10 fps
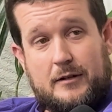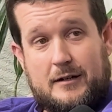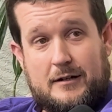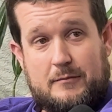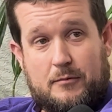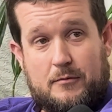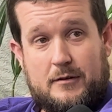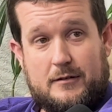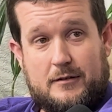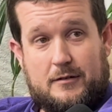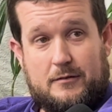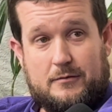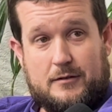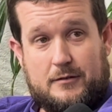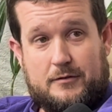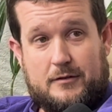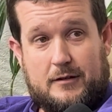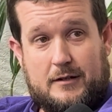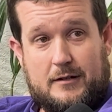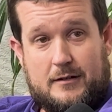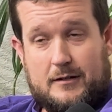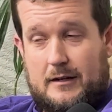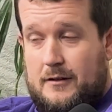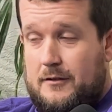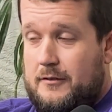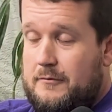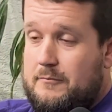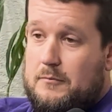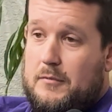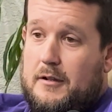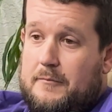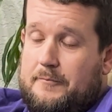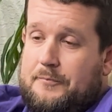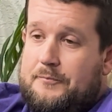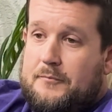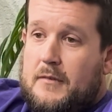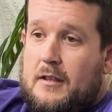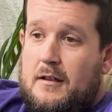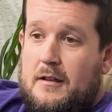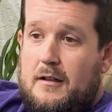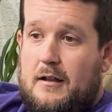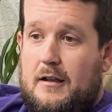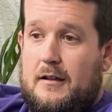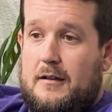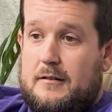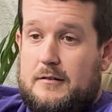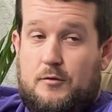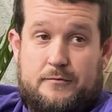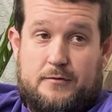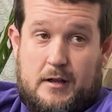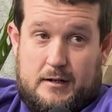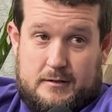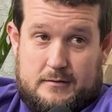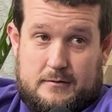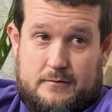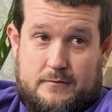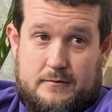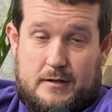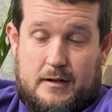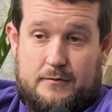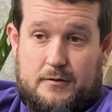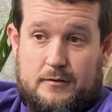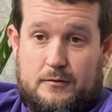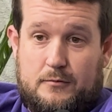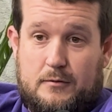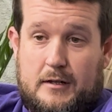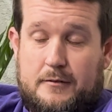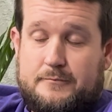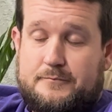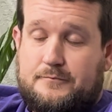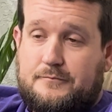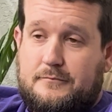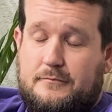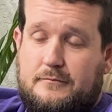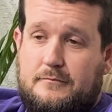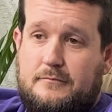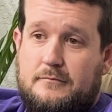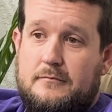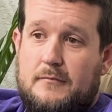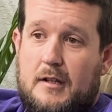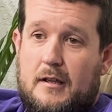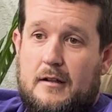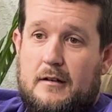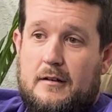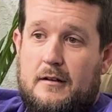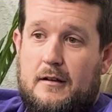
at any point until close to the end, I guess. But I quit fighting after a little while, and